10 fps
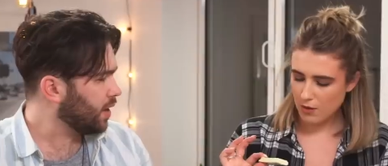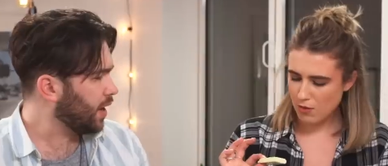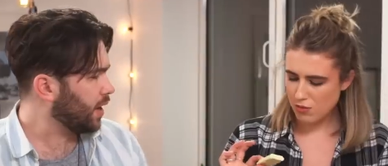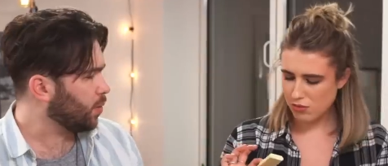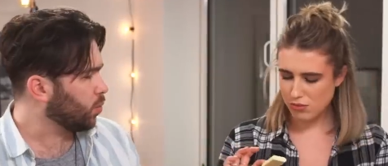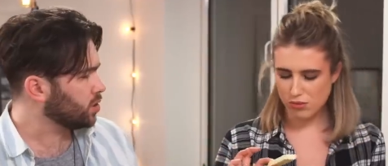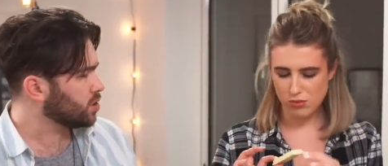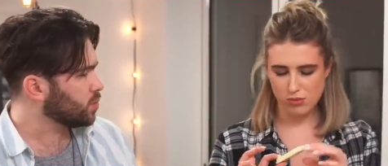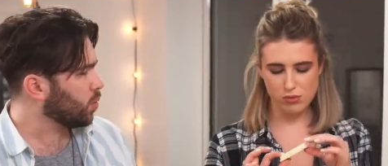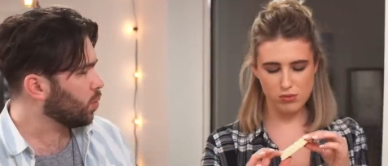Speaker 1: Here,
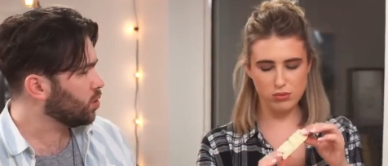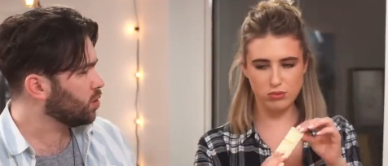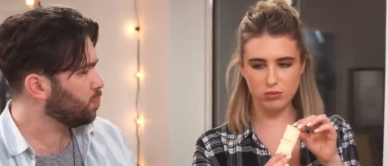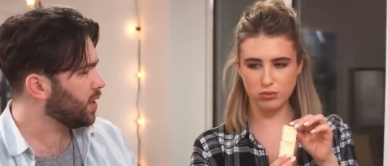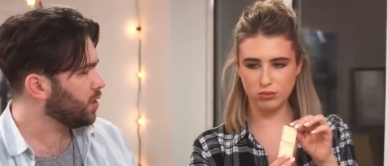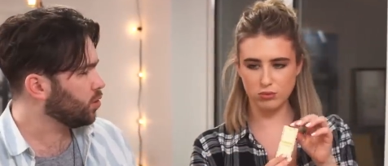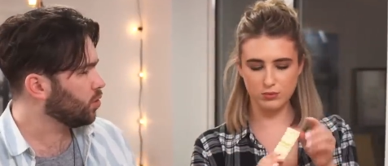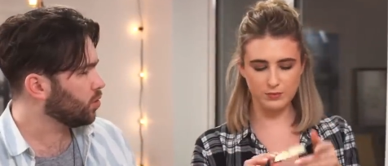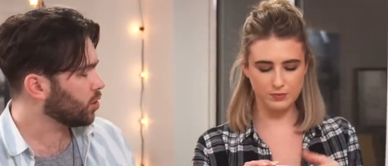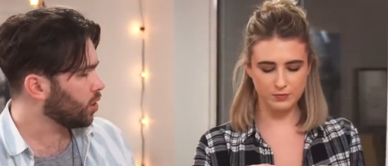what's what would be
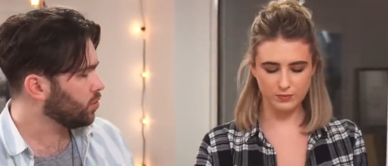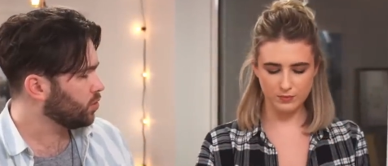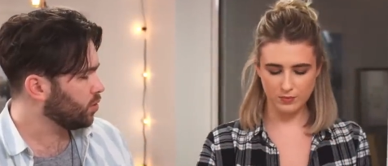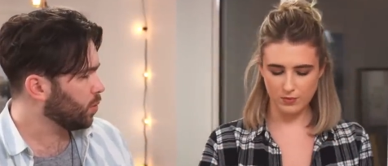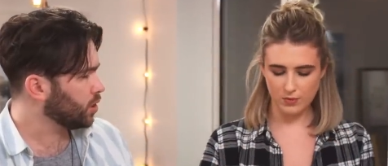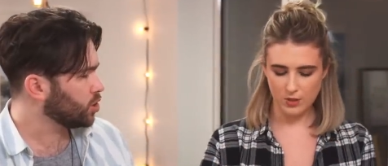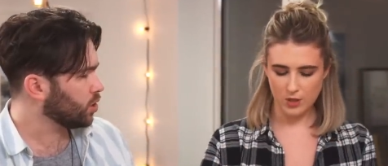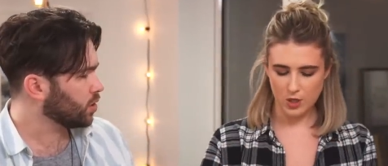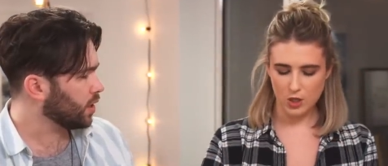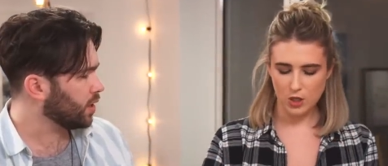your go-to white
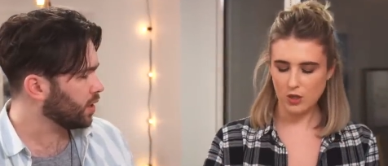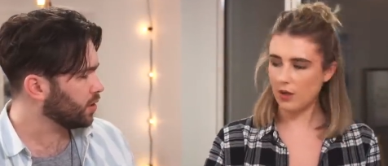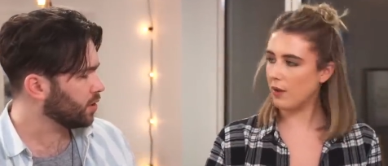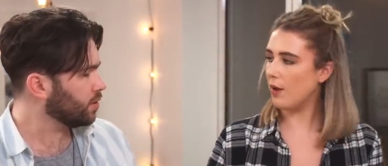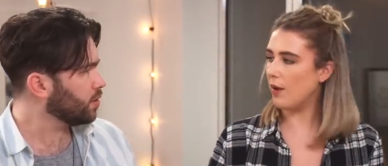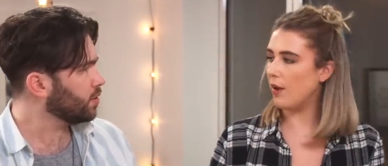chocolate in England?